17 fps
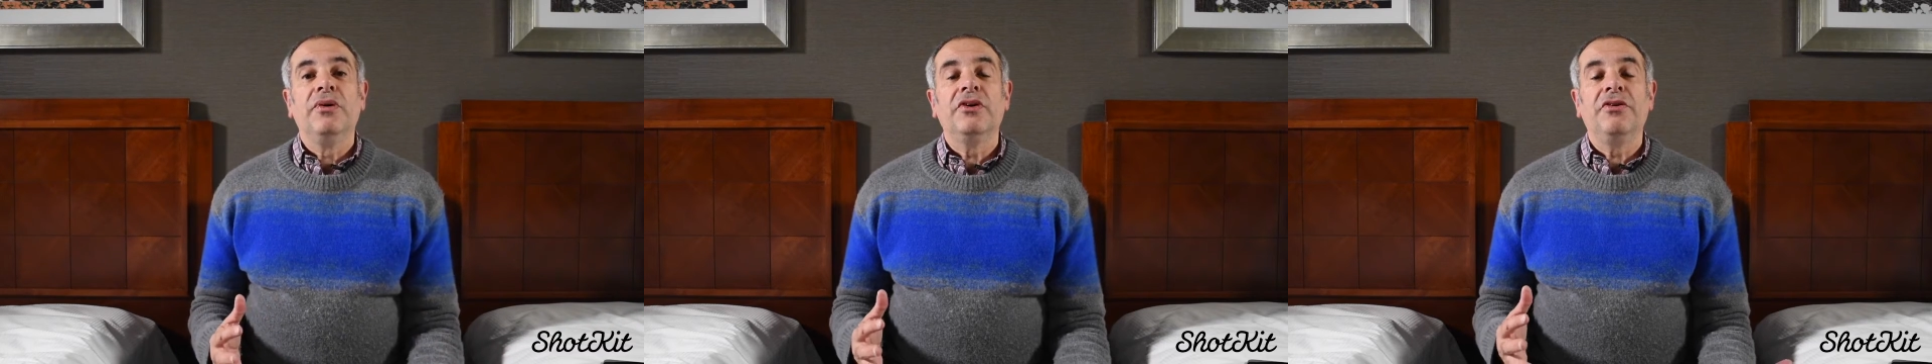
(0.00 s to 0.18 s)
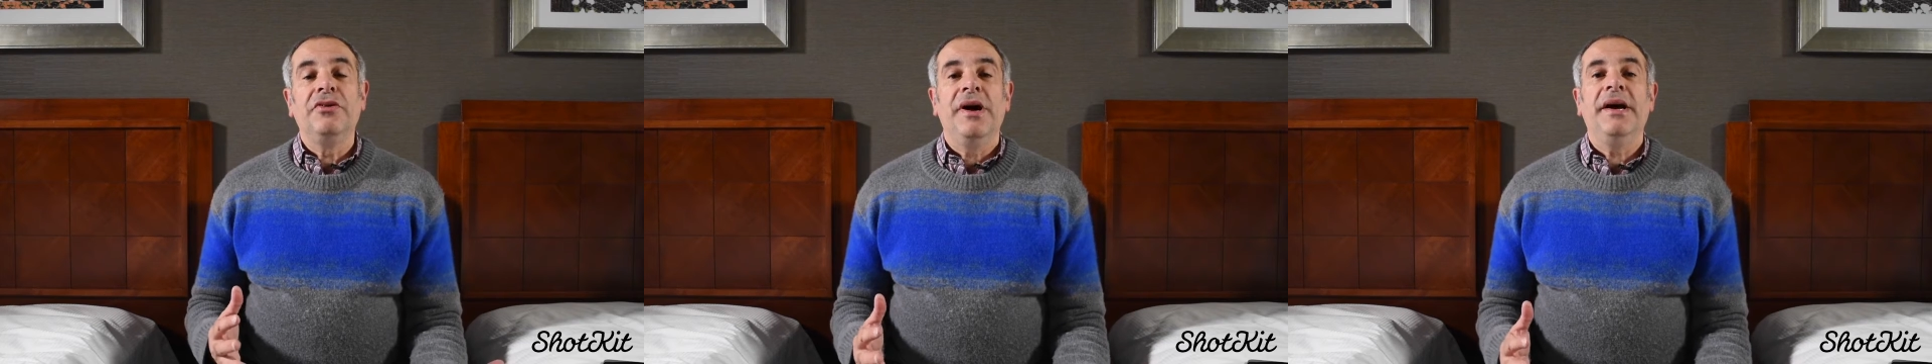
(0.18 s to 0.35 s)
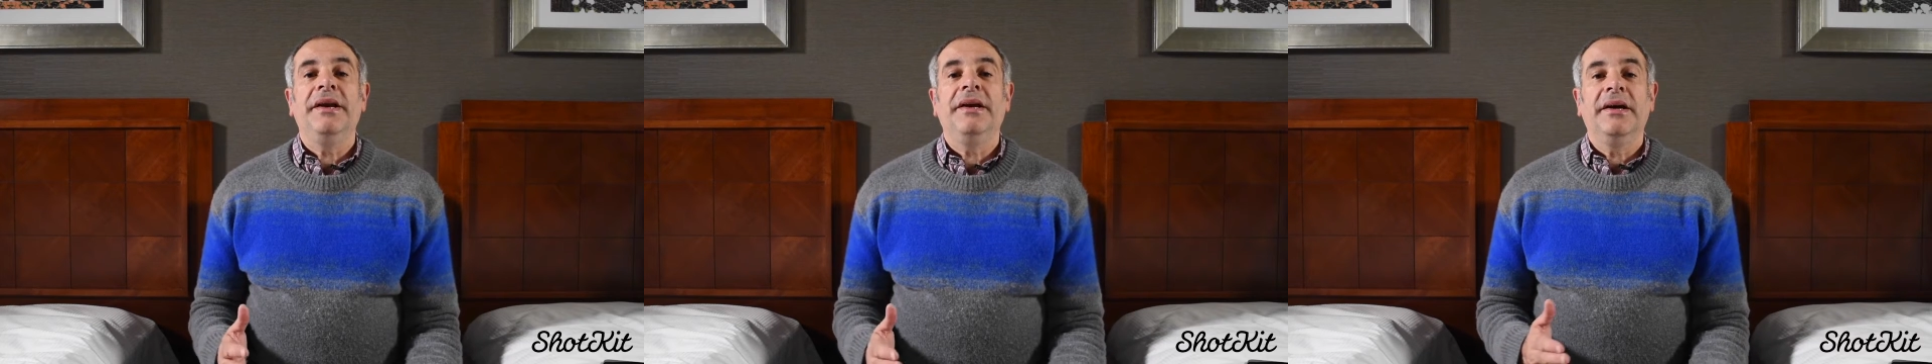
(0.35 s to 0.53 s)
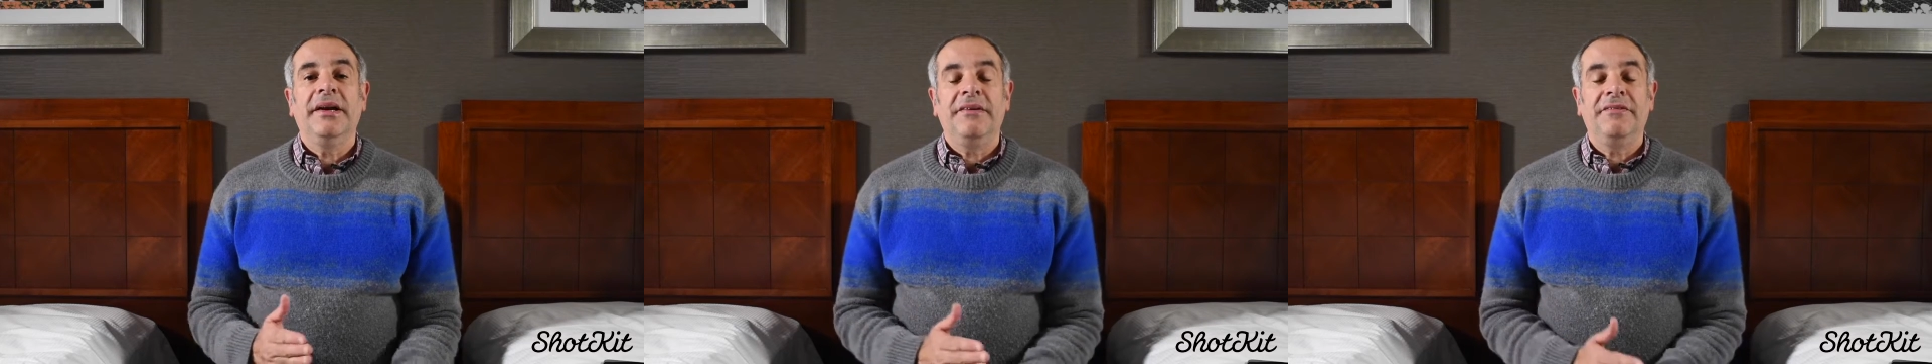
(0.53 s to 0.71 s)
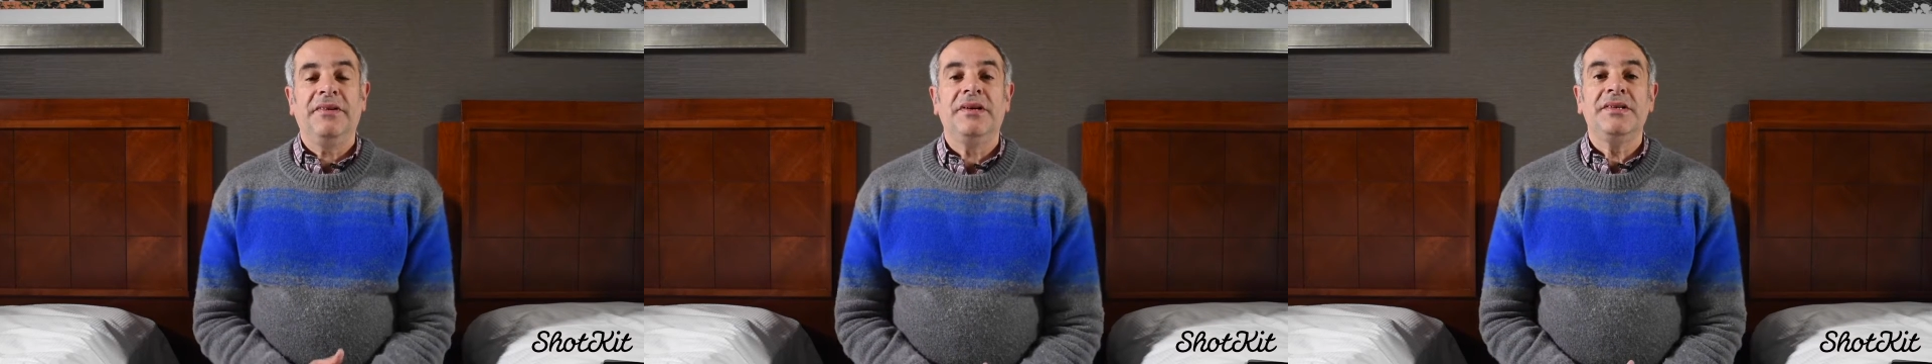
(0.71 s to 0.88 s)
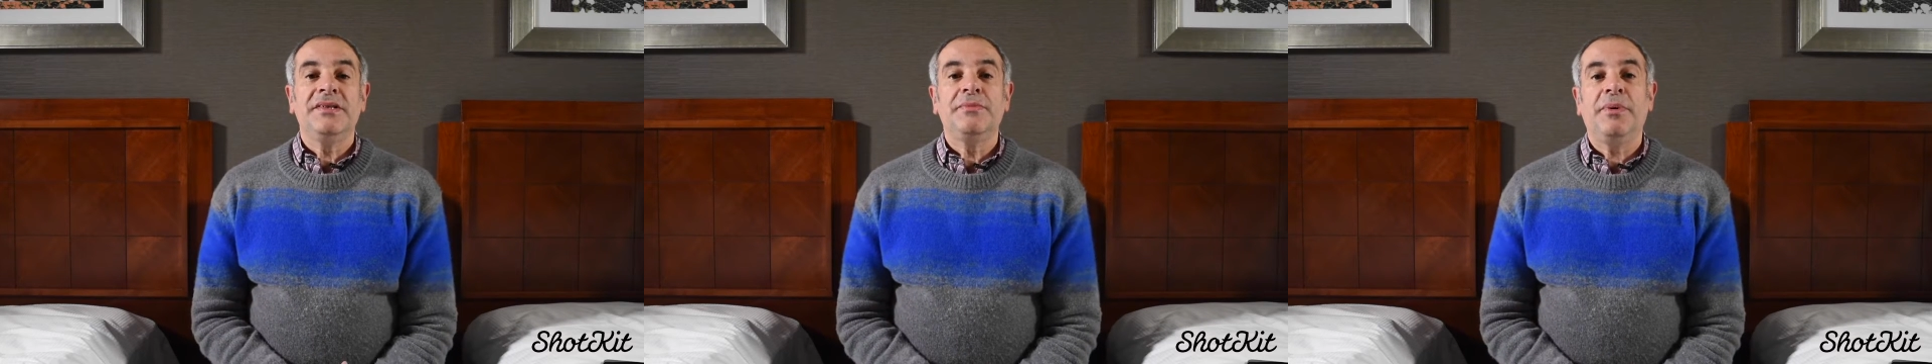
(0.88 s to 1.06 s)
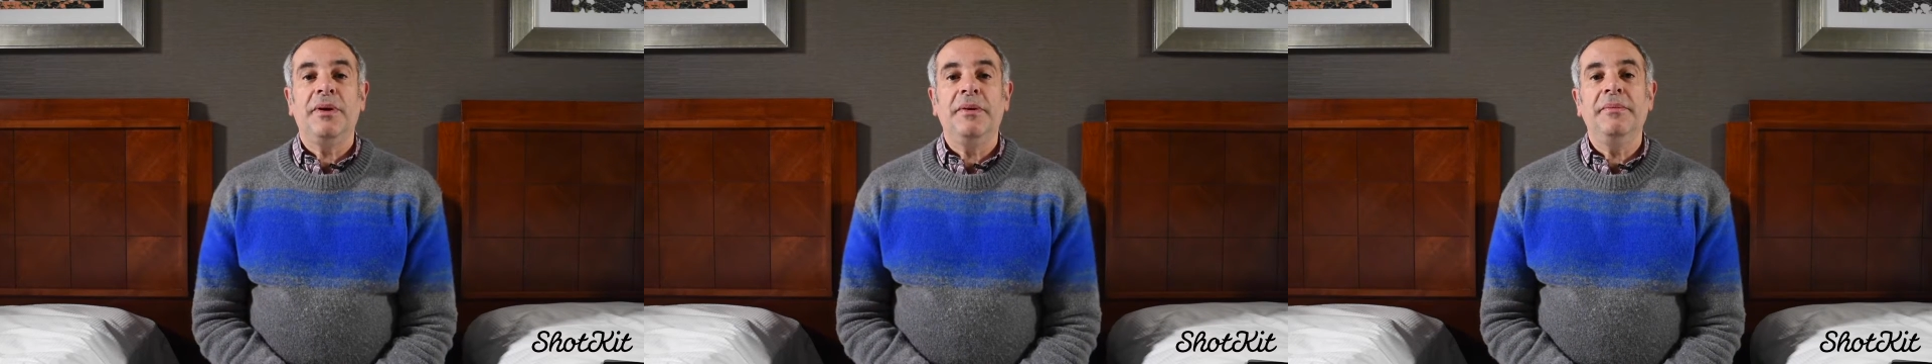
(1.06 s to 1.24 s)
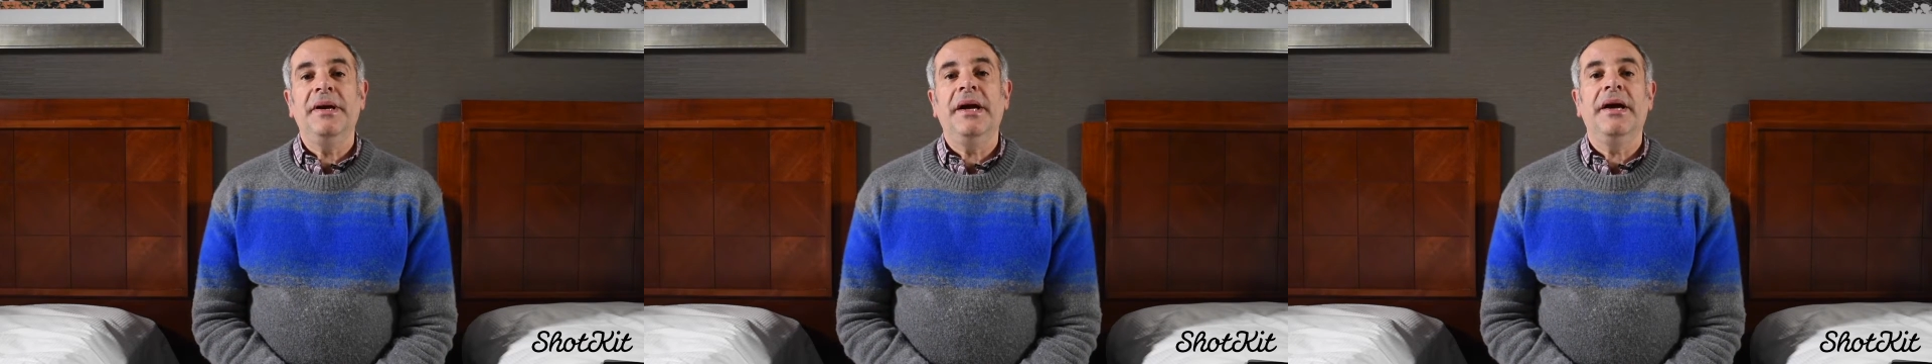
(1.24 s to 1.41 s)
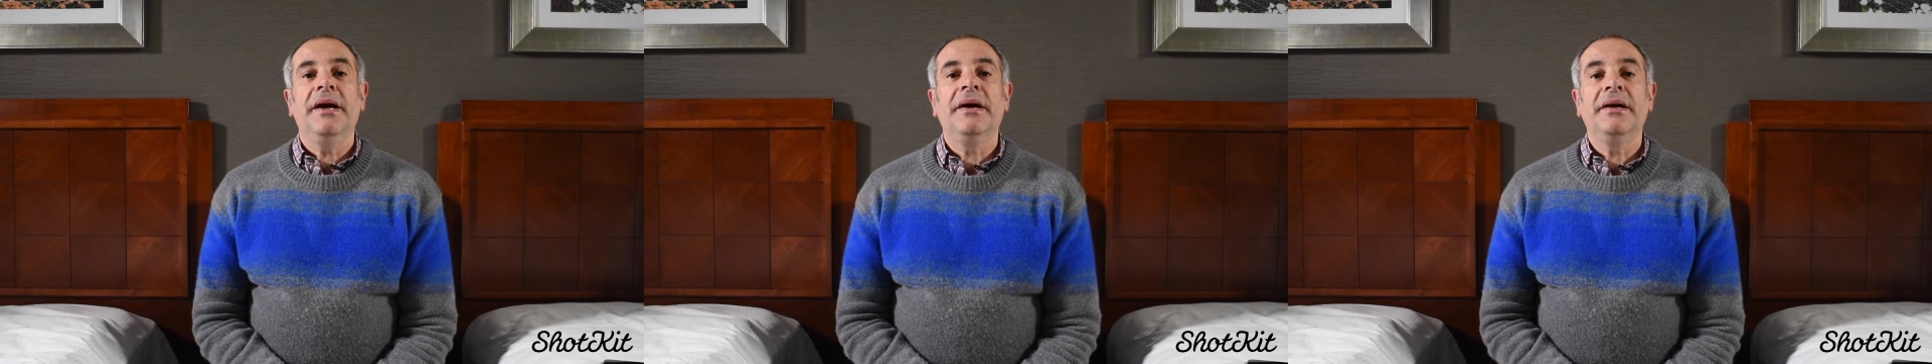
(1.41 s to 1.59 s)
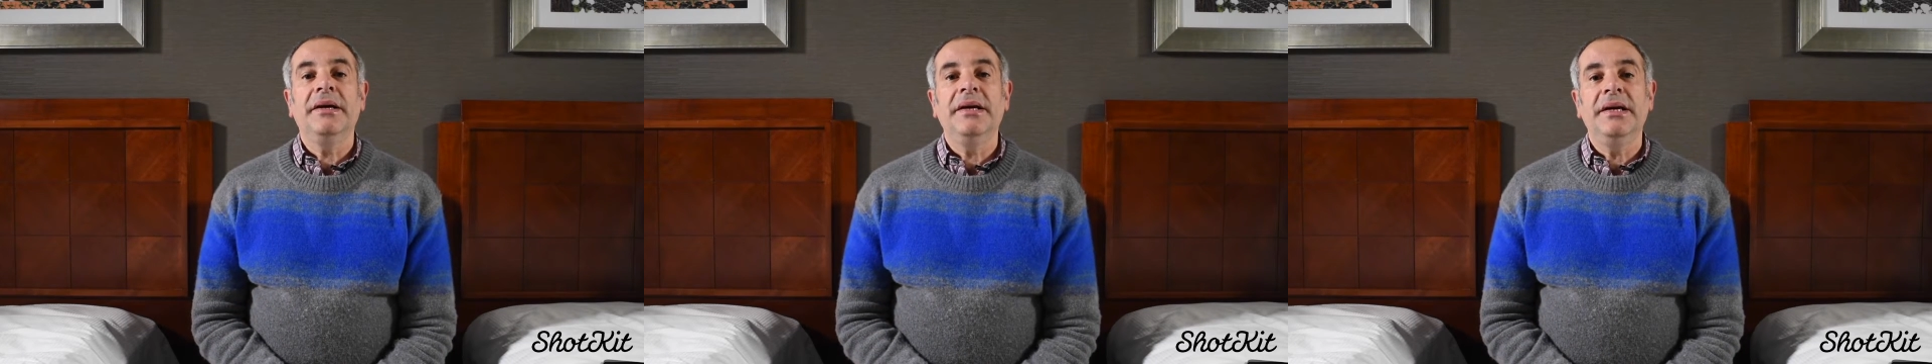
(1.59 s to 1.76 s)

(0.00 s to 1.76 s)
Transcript: creating an effortless premiere